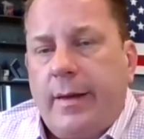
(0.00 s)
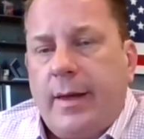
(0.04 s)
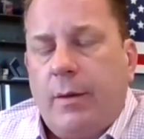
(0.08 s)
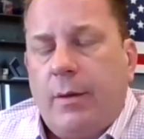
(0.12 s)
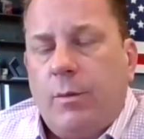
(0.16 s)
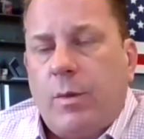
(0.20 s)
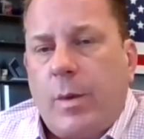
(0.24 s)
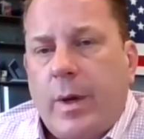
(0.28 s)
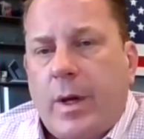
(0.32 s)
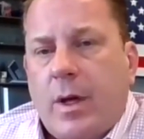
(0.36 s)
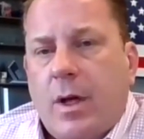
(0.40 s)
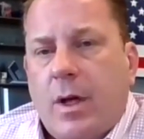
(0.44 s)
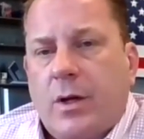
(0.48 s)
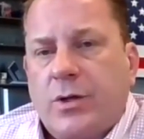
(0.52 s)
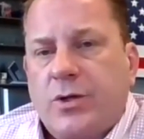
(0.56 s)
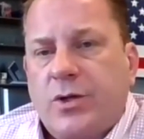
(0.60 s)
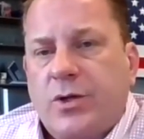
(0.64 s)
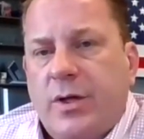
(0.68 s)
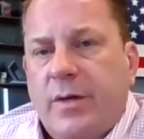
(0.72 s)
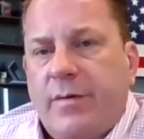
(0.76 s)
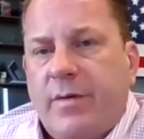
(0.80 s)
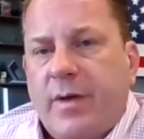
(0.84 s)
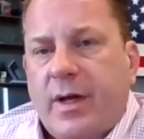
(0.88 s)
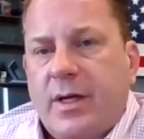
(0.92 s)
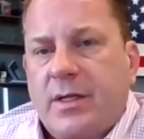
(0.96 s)
then what we call
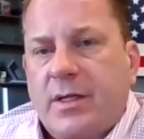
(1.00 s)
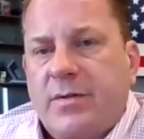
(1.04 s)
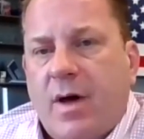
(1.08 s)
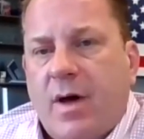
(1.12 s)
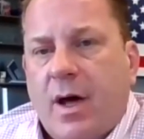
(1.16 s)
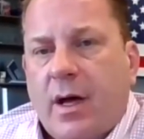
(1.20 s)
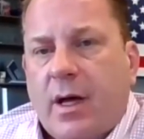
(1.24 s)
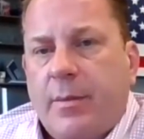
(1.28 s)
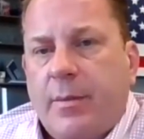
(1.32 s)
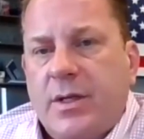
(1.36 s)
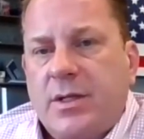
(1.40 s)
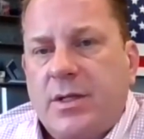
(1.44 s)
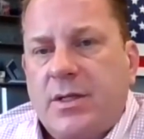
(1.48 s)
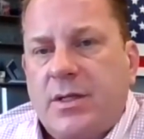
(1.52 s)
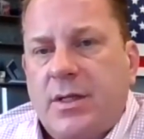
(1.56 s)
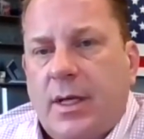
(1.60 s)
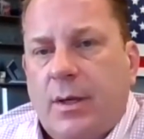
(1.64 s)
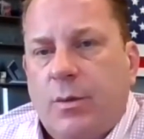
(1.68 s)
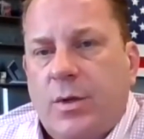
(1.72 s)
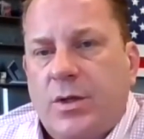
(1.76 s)
certificates of occupancy,